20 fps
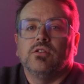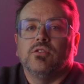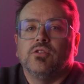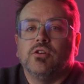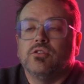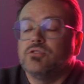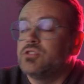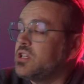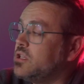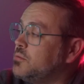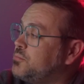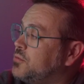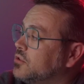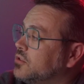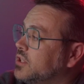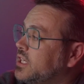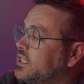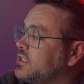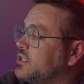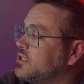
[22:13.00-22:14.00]
those keep your
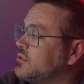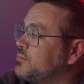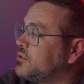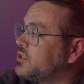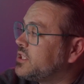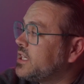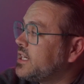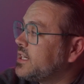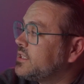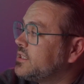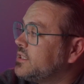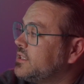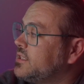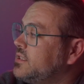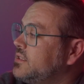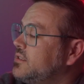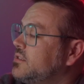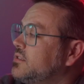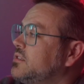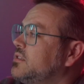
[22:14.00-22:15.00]
lenses protected.
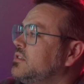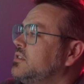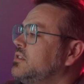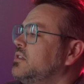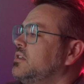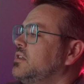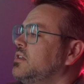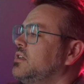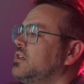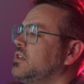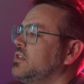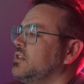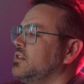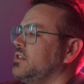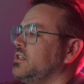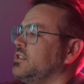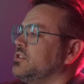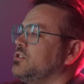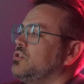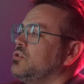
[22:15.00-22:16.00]

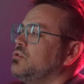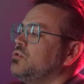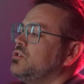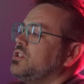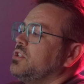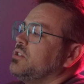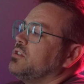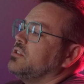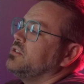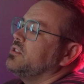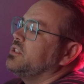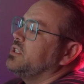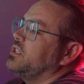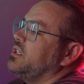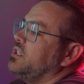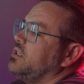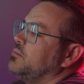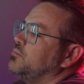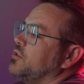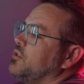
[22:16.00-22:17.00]
These dew shields
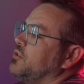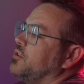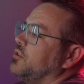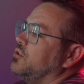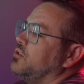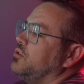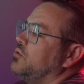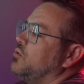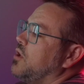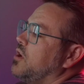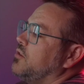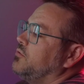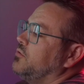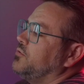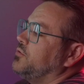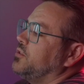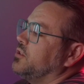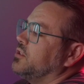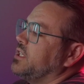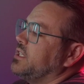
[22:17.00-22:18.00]
keep the dew off
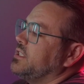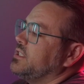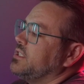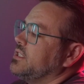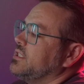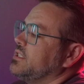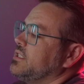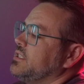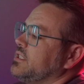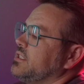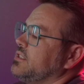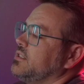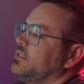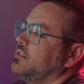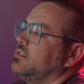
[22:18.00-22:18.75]
of your lenses.